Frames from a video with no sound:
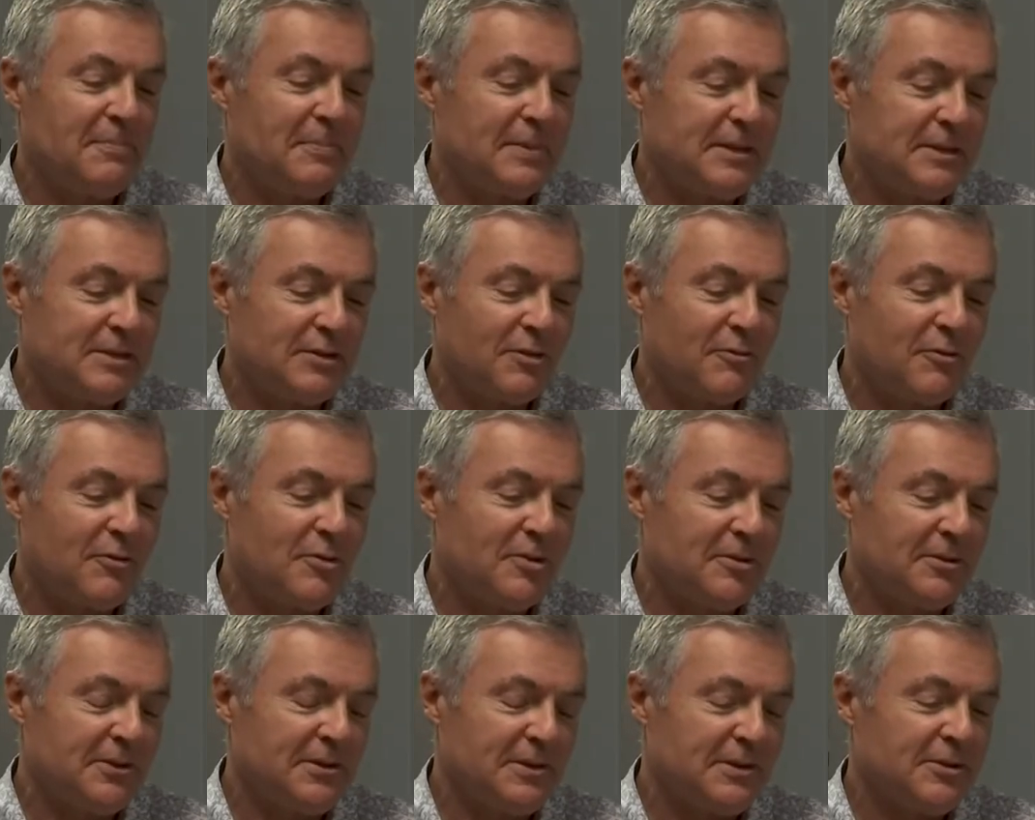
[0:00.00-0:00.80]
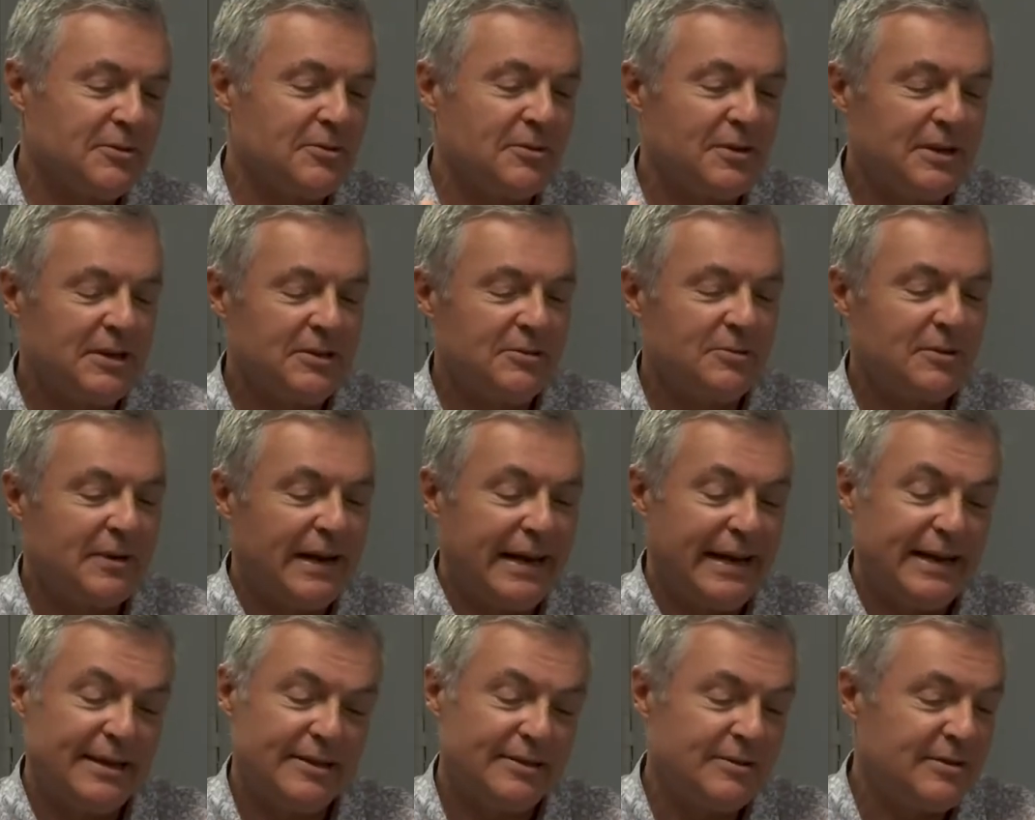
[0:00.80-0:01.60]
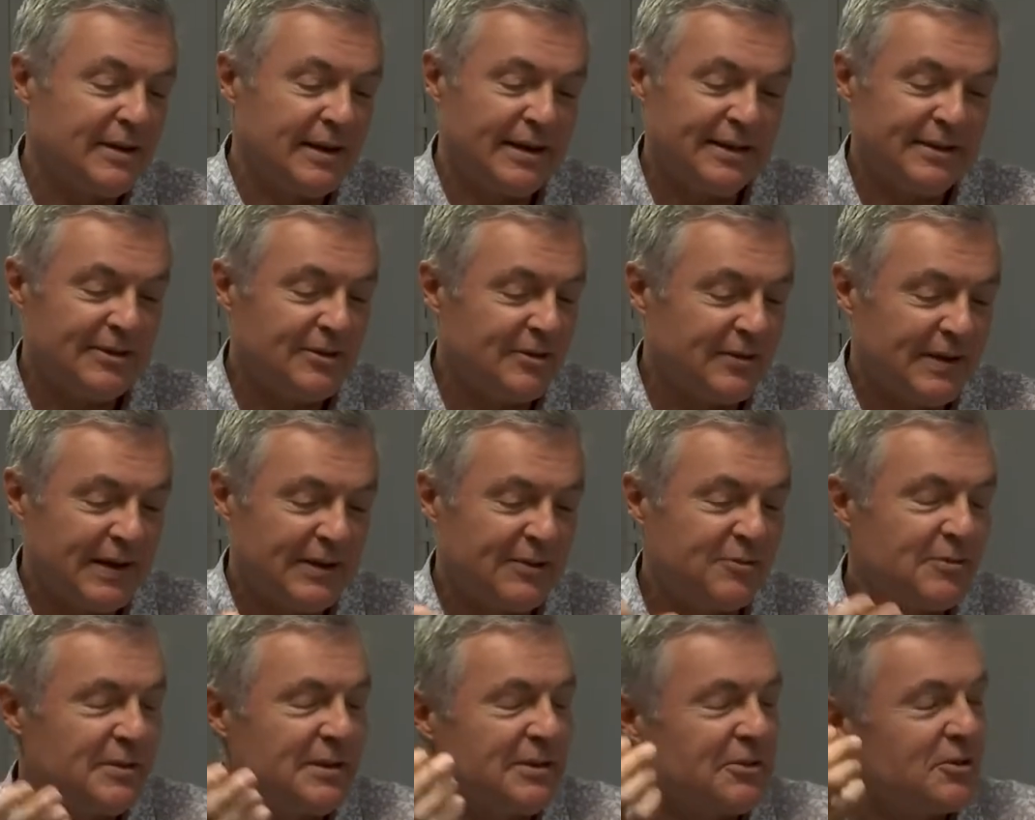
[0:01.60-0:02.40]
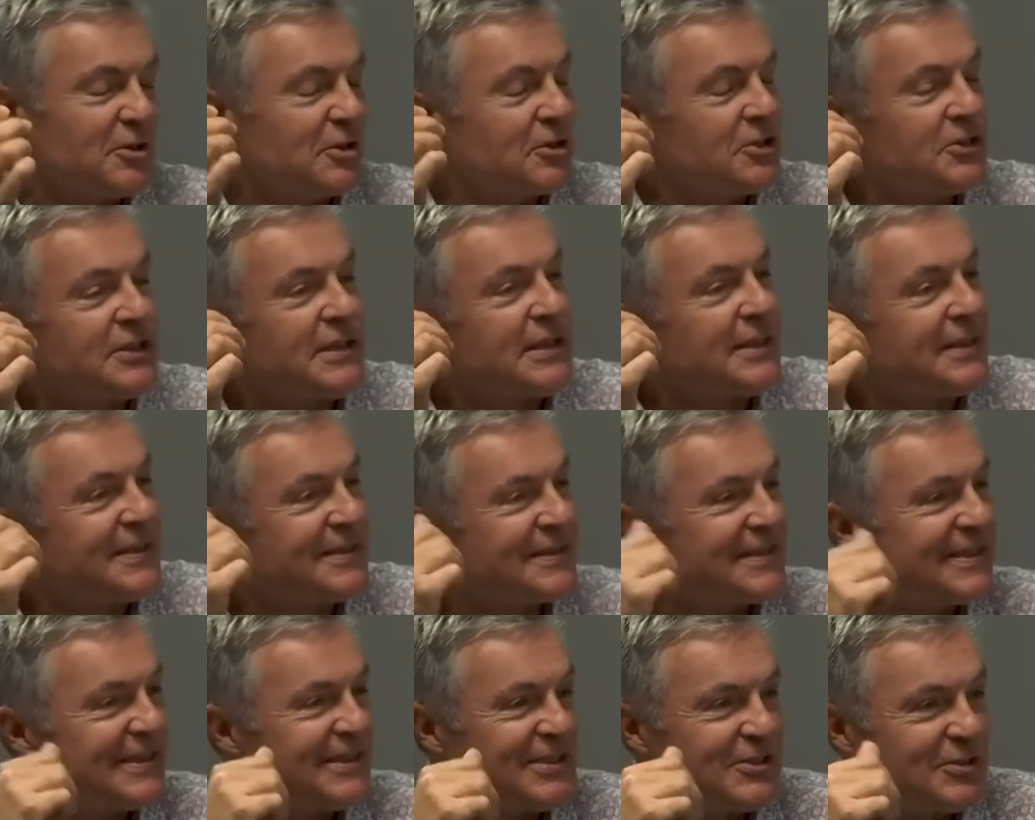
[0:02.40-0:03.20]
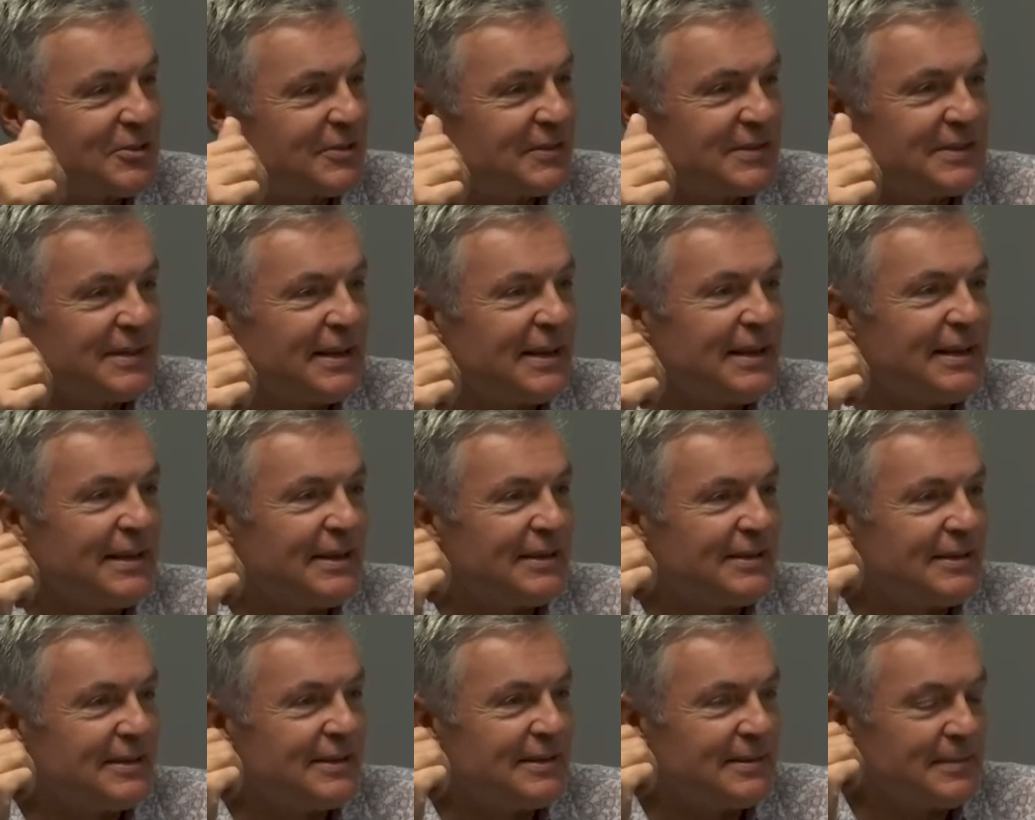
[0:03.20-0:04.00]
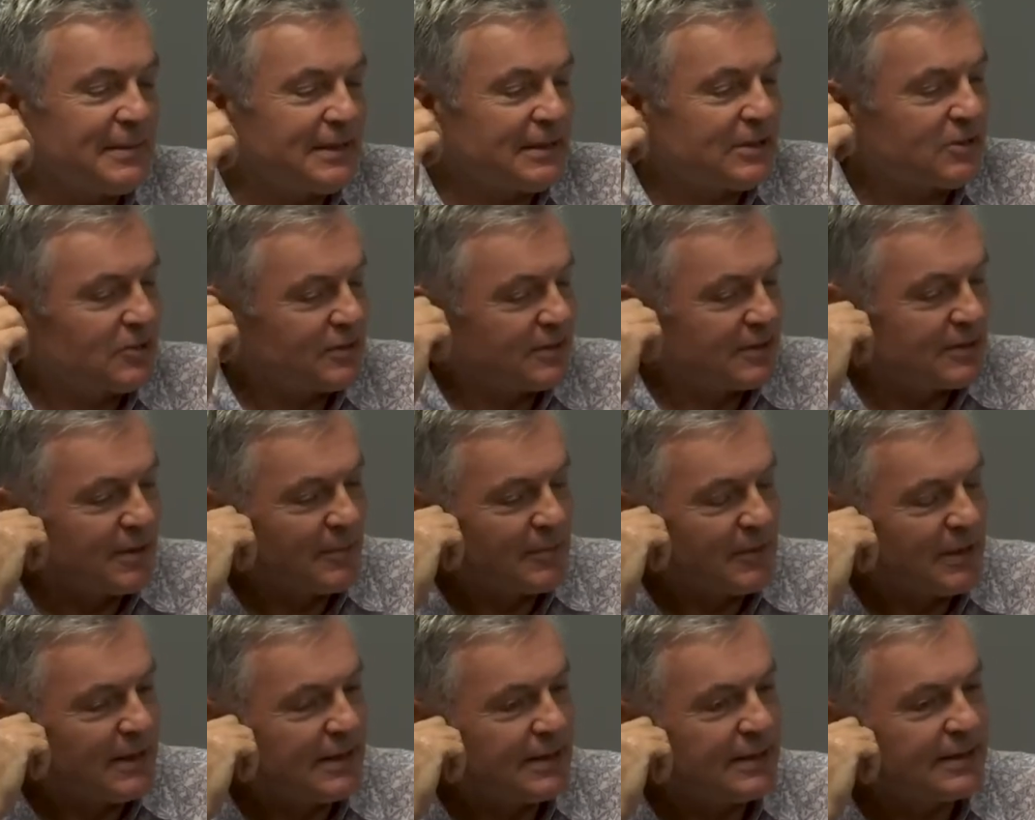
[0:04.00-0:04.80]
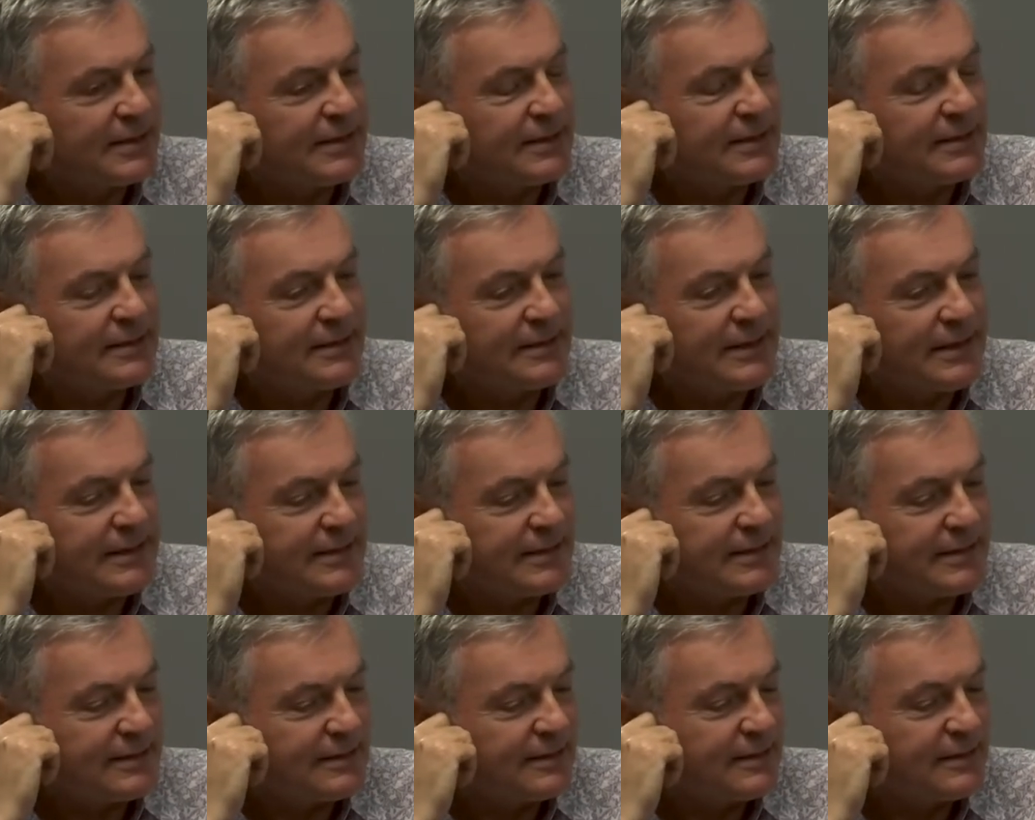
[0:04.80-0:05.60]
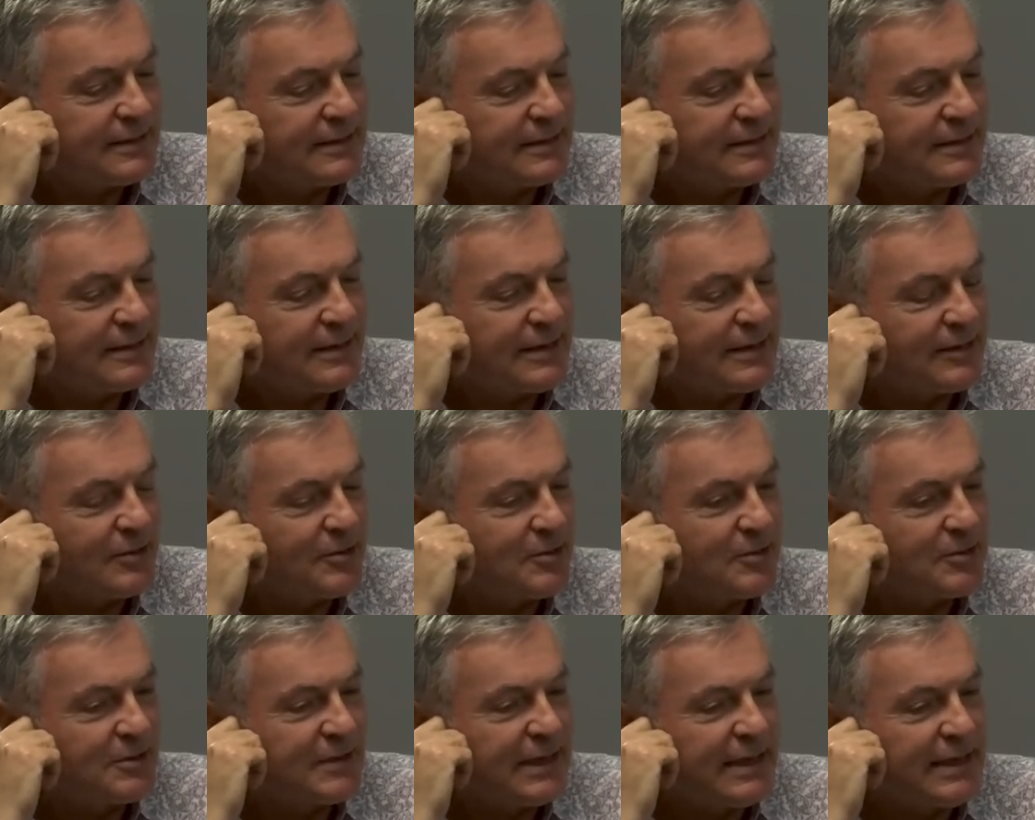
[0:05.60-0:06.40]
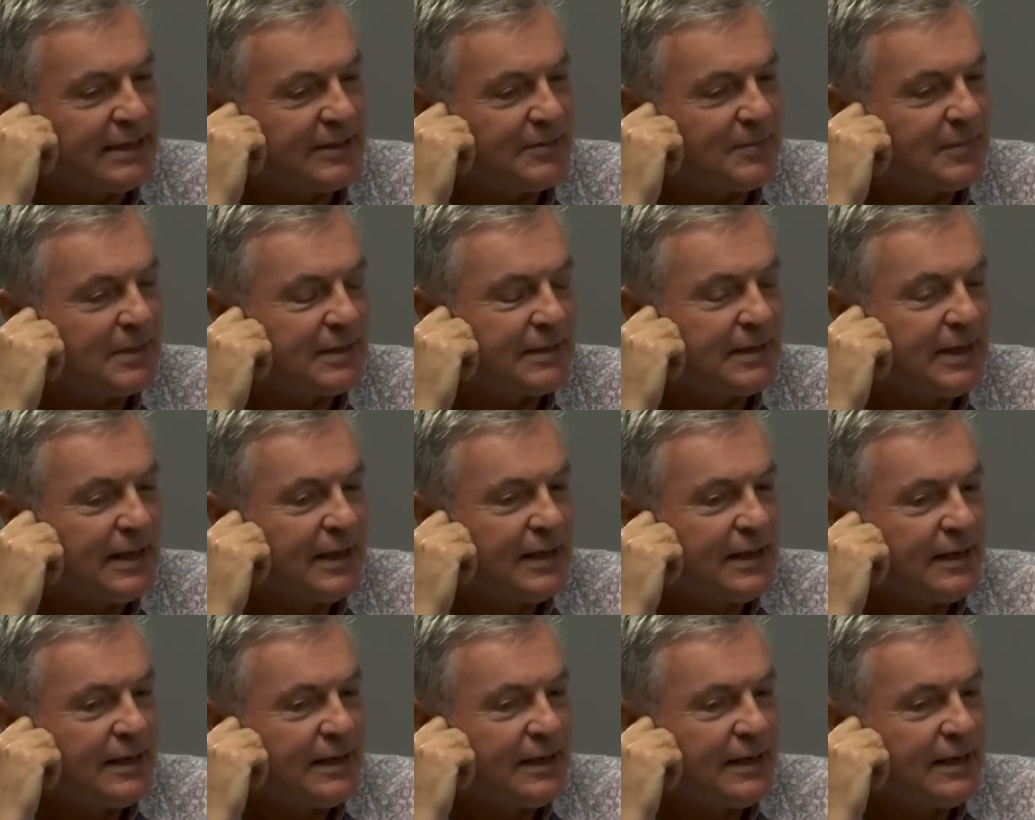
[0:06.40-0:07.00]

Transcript: piece of gold in your hand, you are not actually touching it. It's just something that's sitting on your hand. But